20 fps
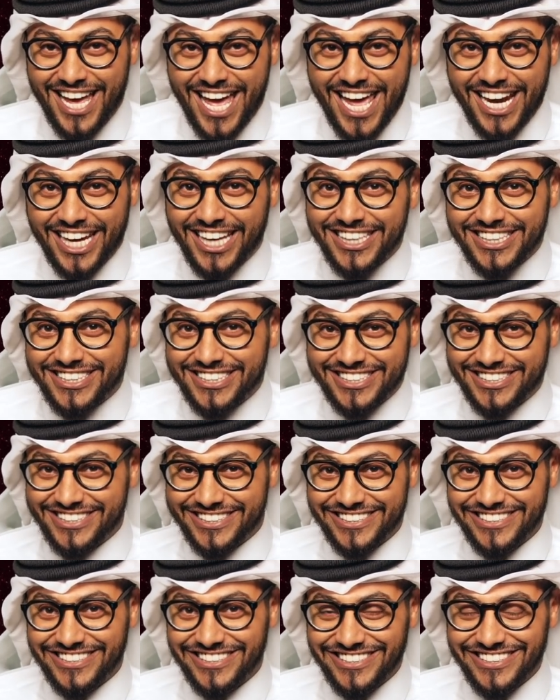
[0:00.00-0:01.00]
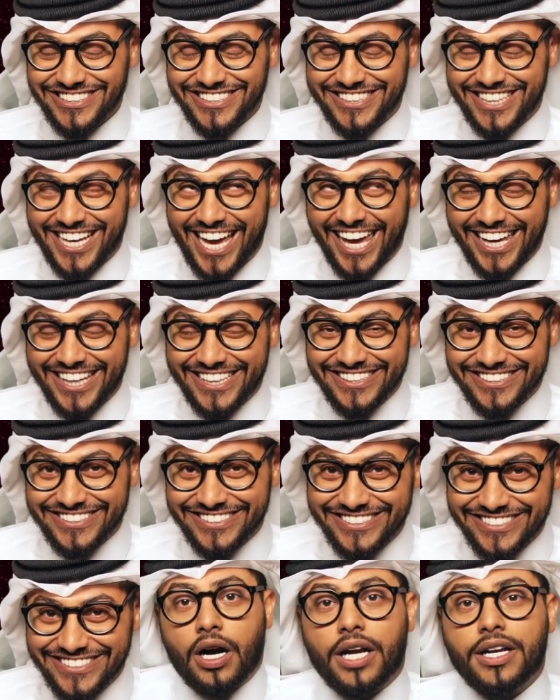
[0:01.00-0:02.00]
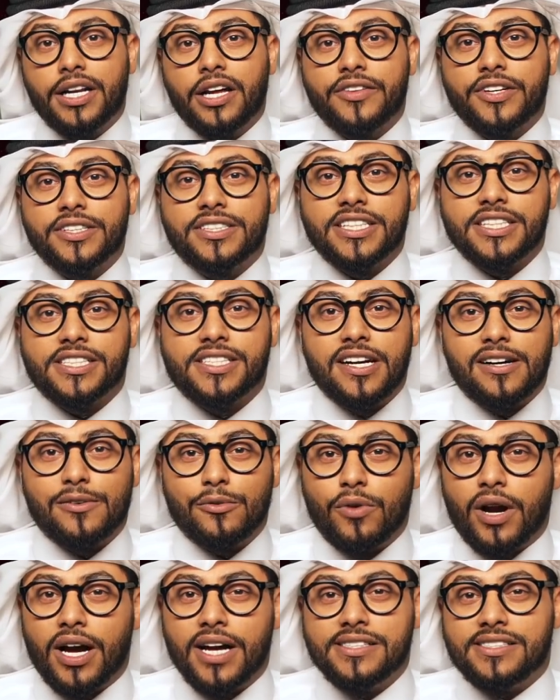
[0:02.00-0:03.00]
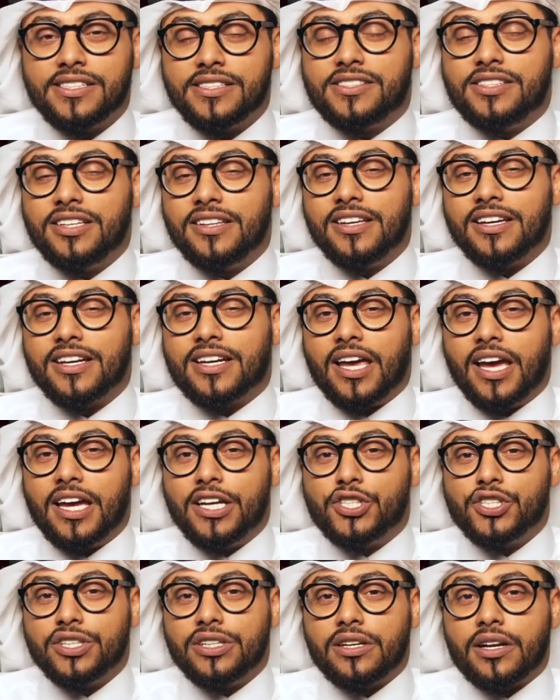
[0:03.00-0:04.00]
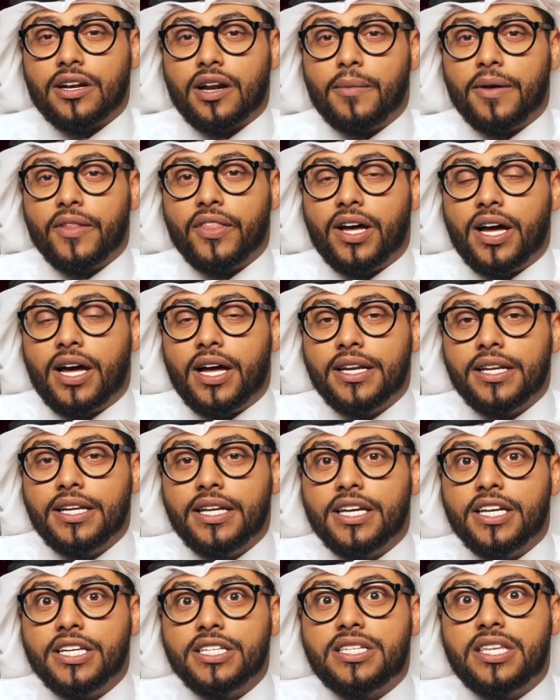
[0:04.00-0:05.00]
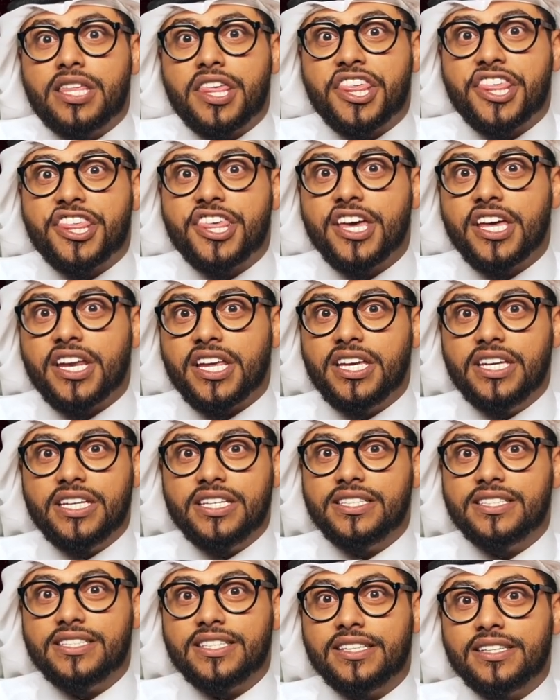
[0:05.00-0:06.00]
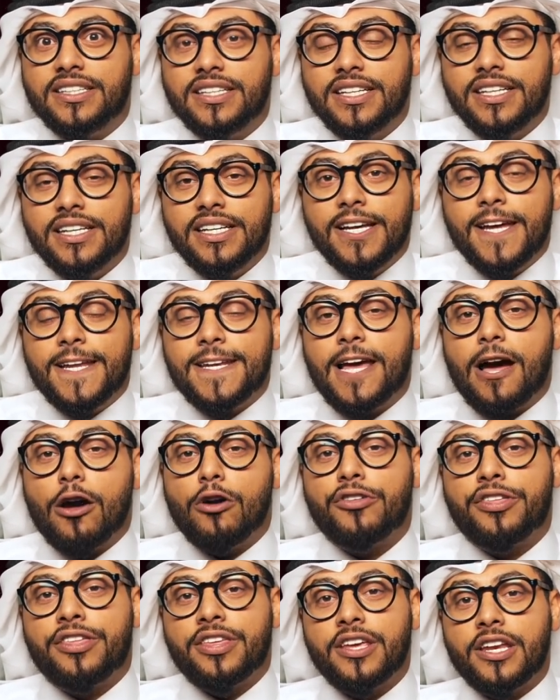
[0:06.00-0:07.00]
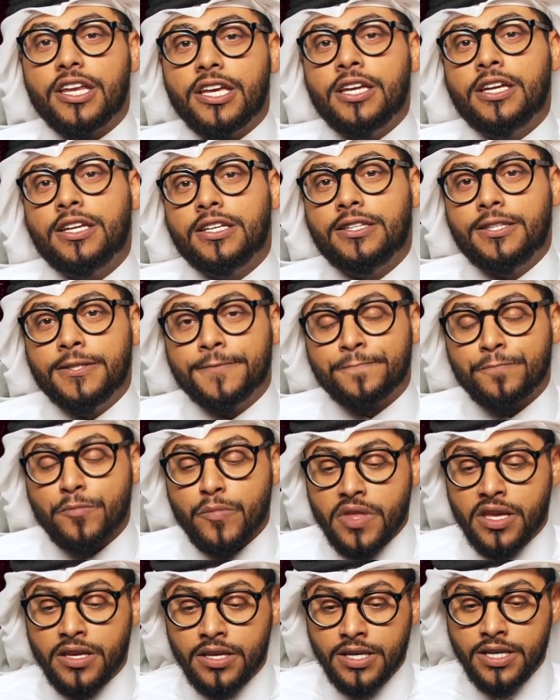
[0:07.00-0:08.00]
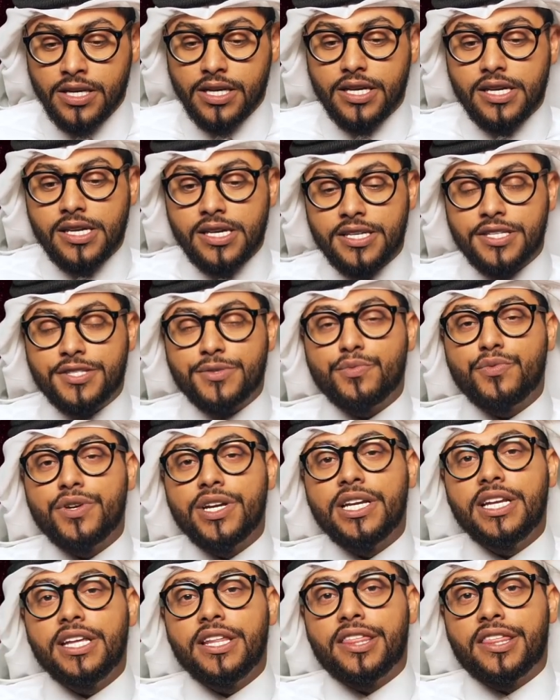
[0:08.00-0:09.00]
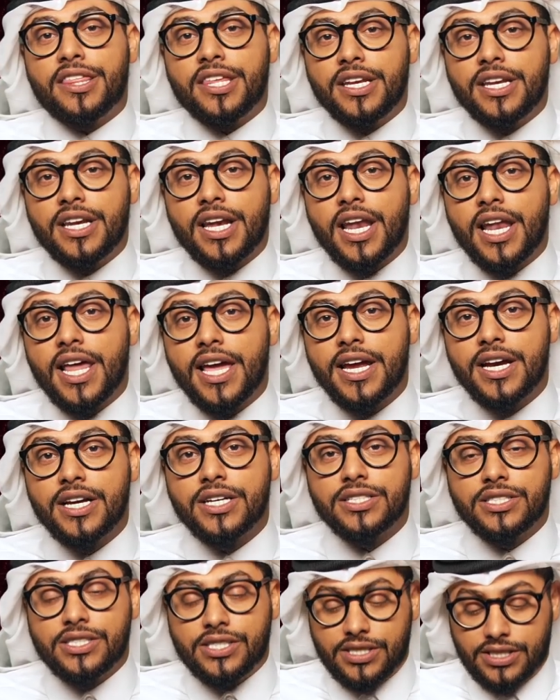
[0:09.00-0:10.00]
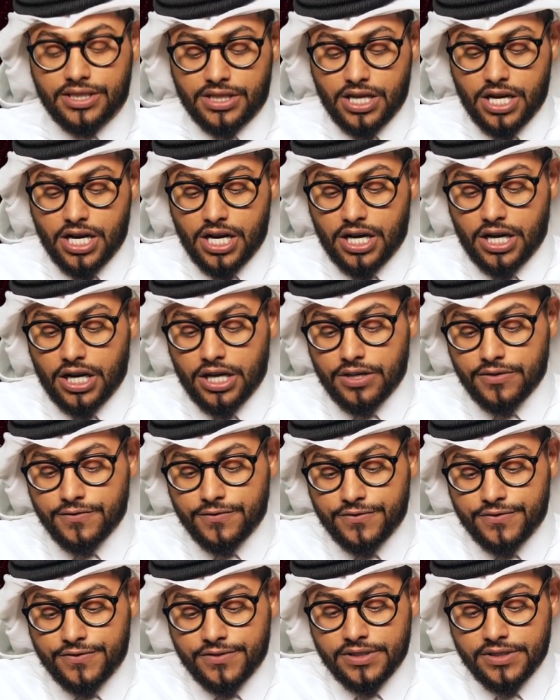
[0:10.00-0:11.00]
Mm! At ease. Yay. Another dish that rises to the occasion in Ramadan is thareed. Now, thareed is really thin layers of